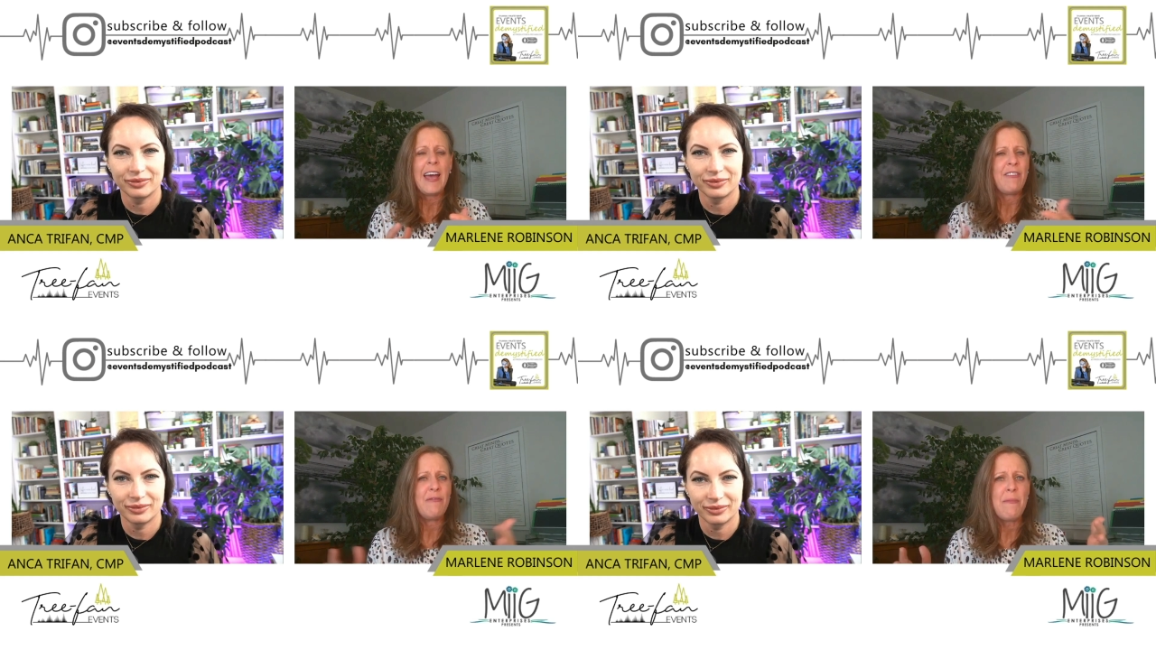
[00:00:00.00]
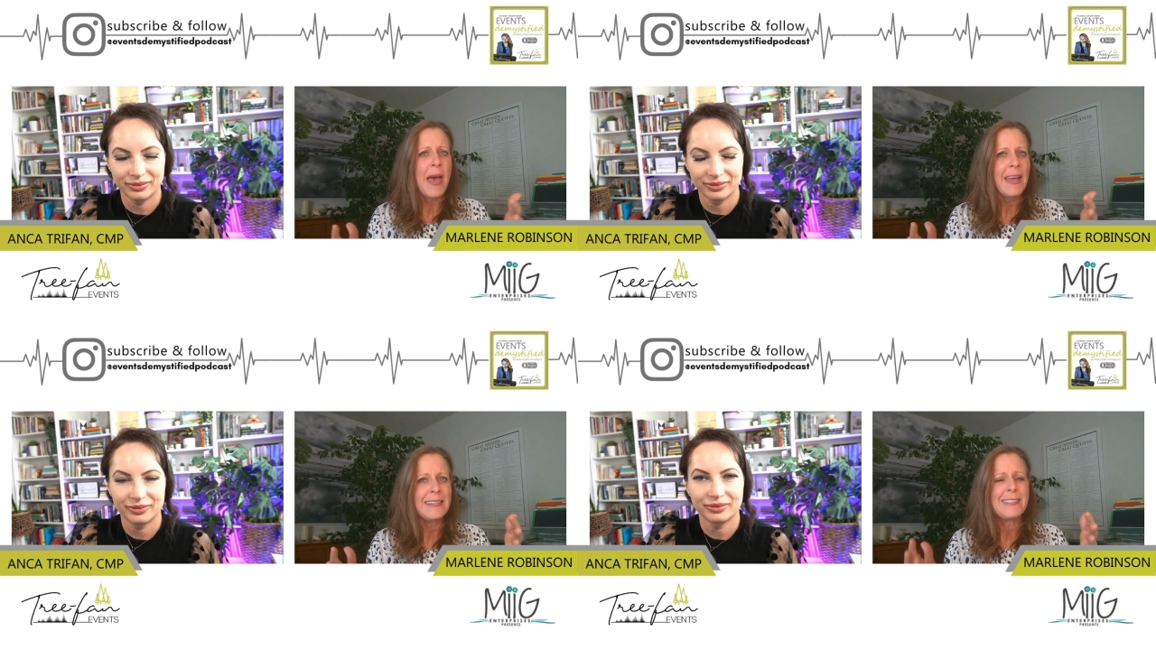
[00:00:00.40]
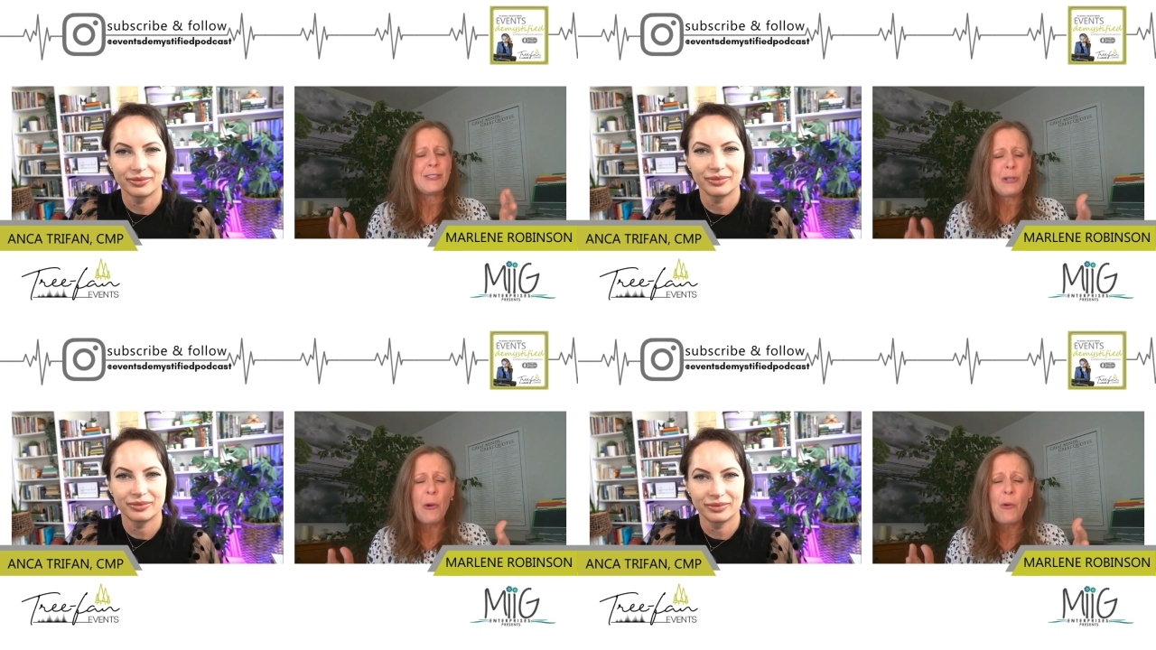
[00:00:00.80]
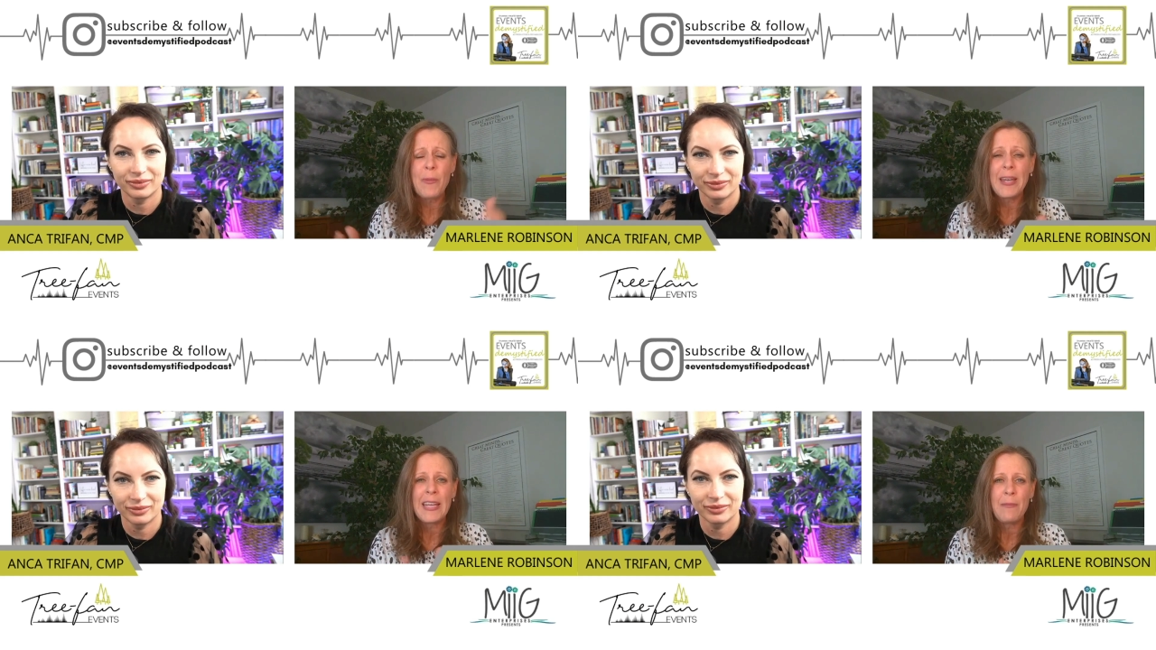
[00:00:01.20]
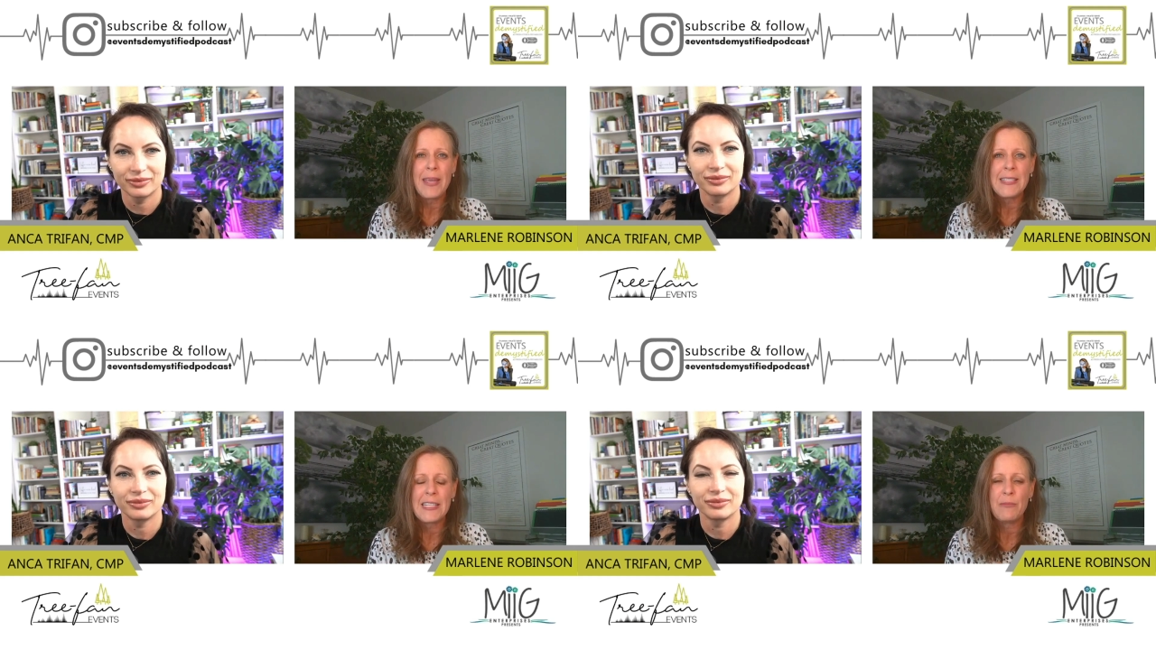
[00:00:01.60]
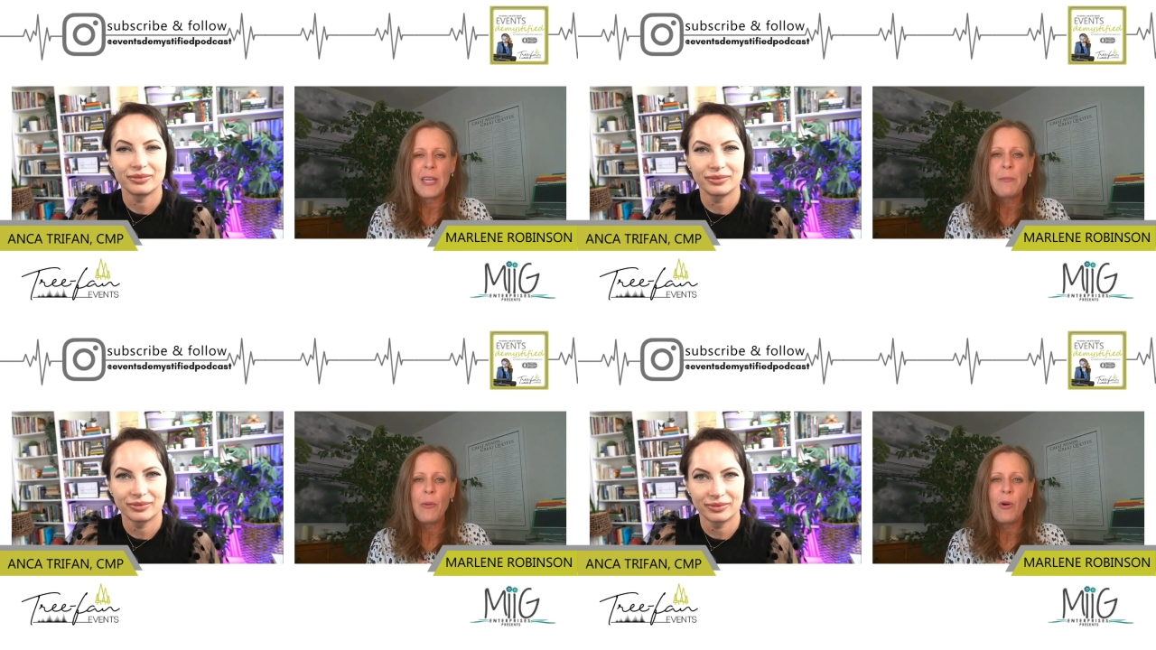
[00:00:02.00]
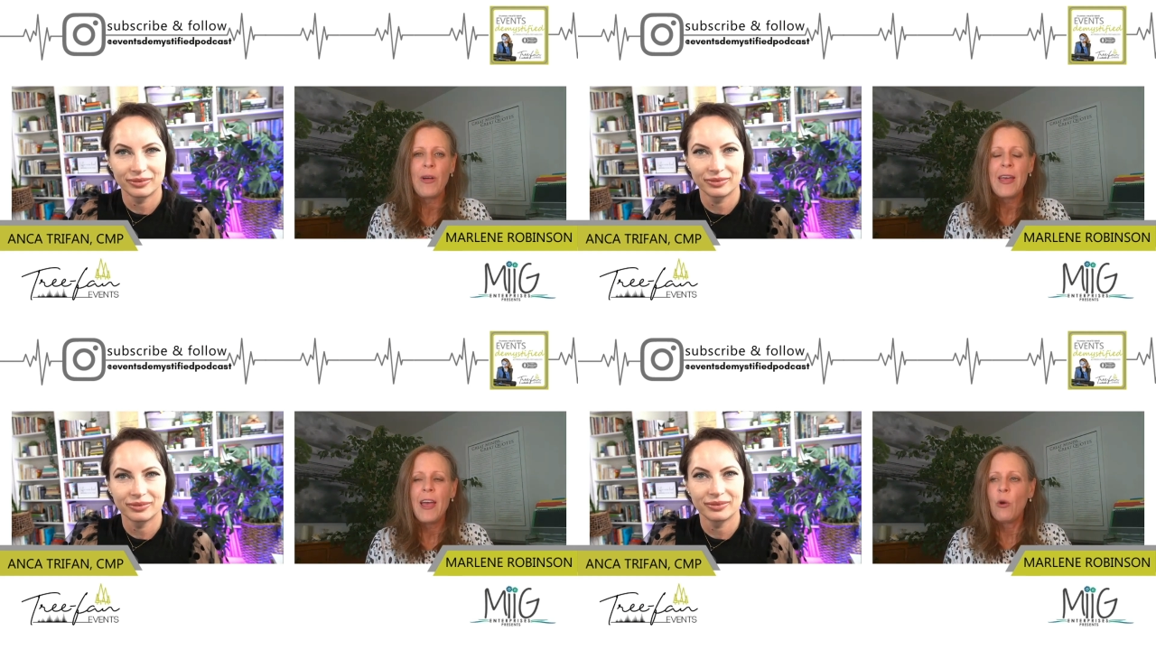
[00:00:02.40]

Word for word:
Speaker 1: I've met so many amazing people.